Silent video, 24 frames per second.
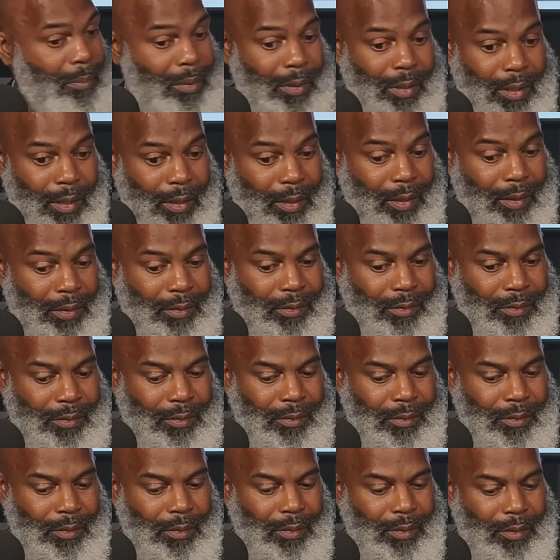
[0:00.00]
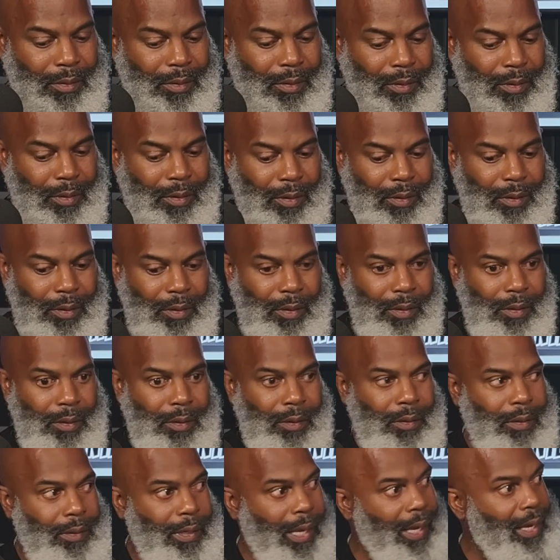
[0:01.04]
because
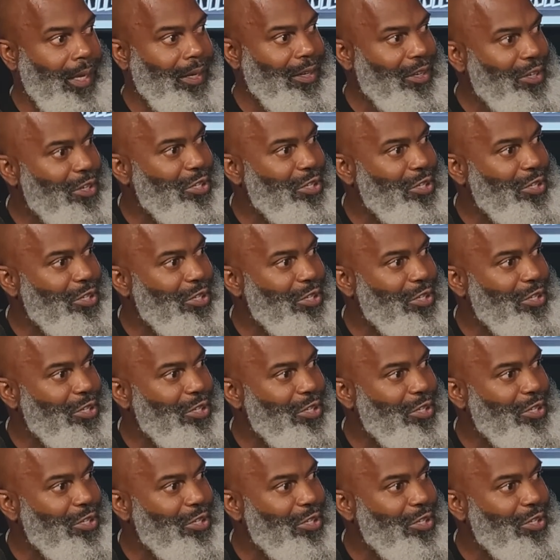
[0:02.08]
they ain't in the